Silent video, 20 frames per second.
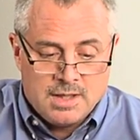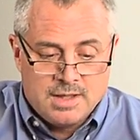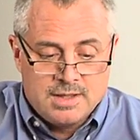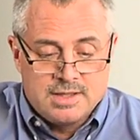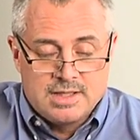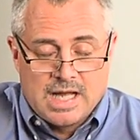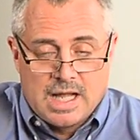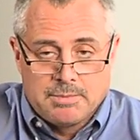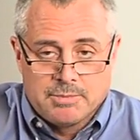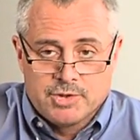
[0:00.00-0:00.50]

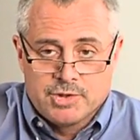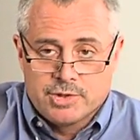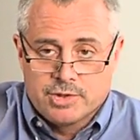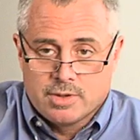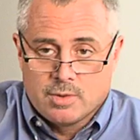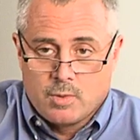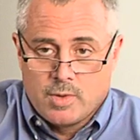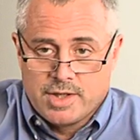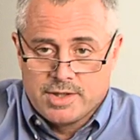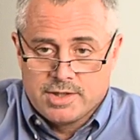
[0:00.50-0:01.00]
Establish
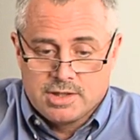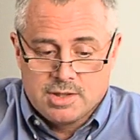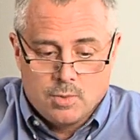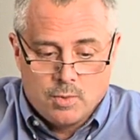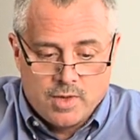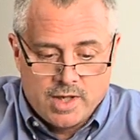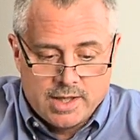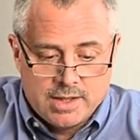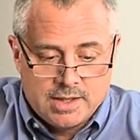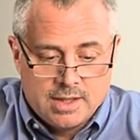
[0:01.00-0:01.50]
the
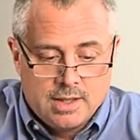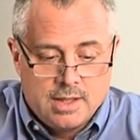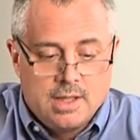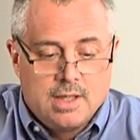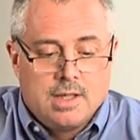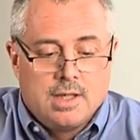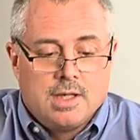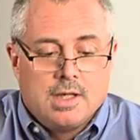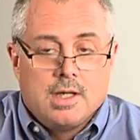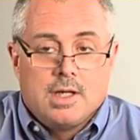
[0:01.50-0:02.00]
one-to-one
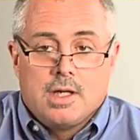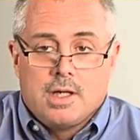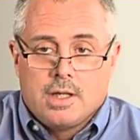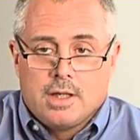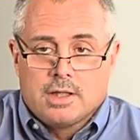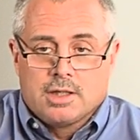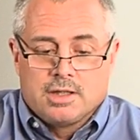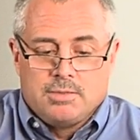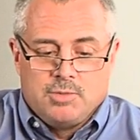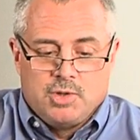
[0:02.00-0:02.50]

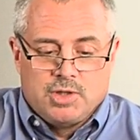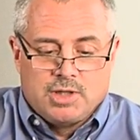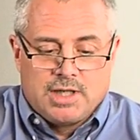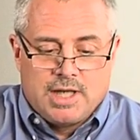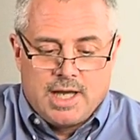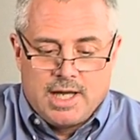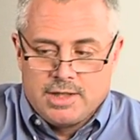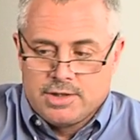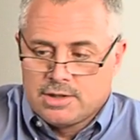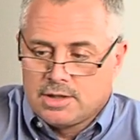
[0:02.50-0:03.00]

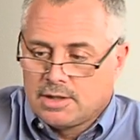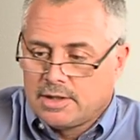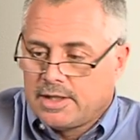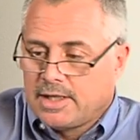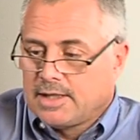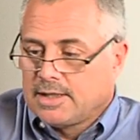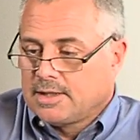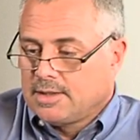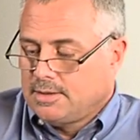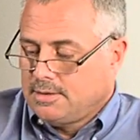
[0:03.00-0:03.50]
communication link.